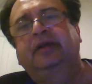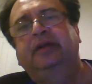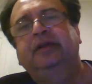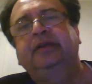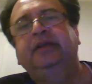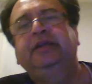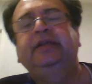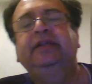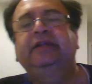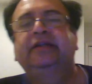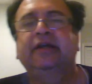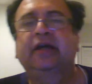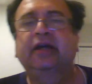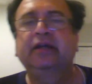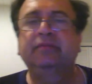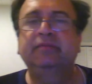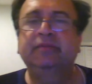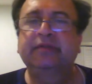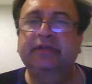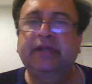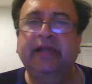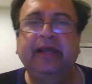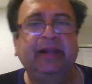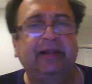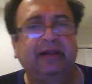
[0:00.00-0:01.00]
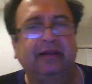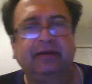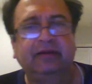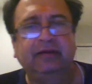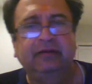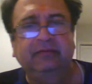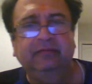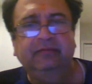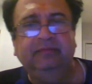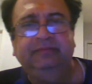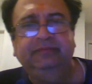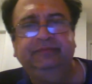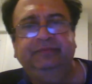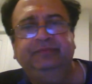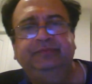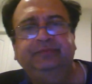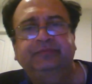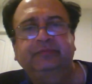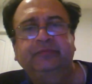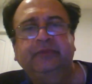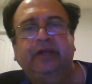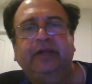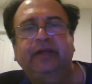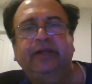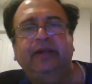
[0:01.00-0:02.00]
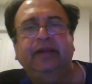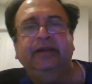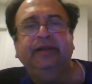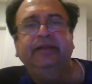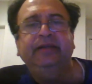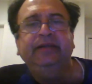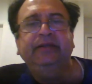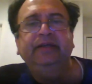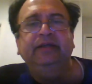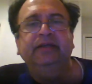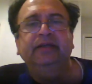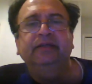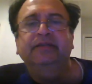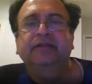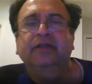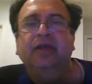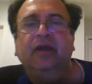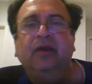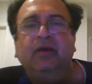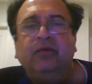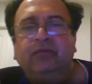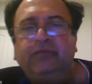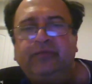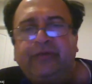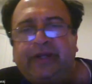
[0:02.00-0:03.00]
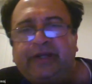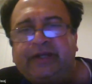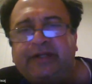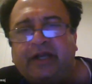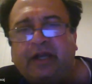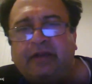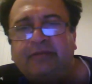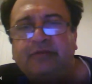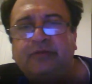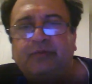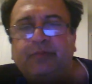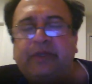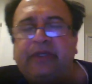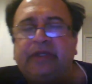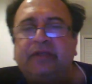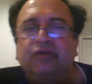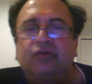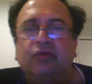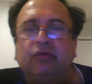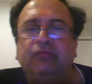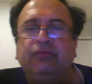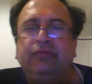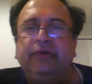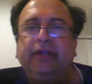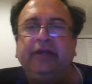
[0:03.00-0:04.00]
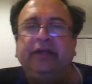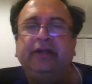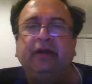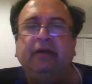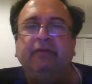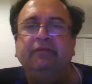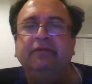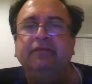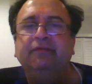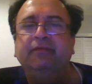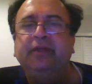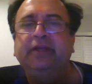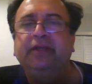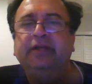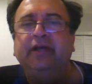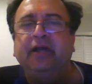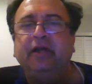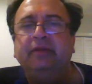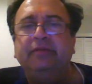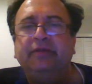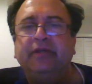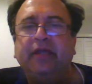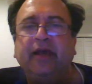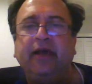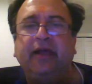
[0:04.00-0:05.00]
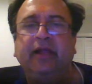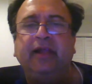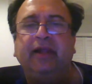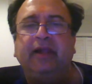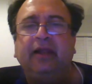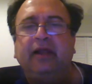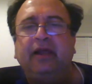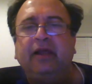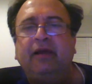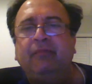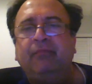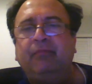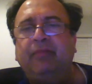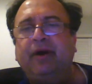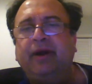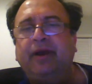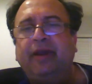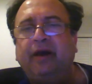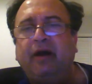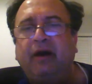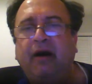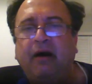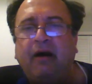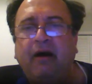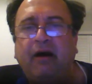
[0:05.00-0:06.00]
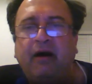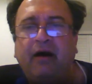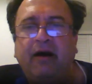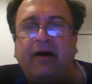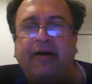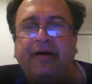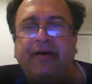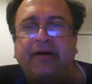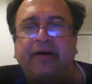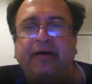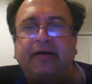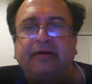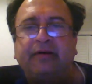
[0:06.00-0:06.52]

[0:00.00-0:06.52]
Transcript: E times L, right? And E is V times B, so V times B times L by R.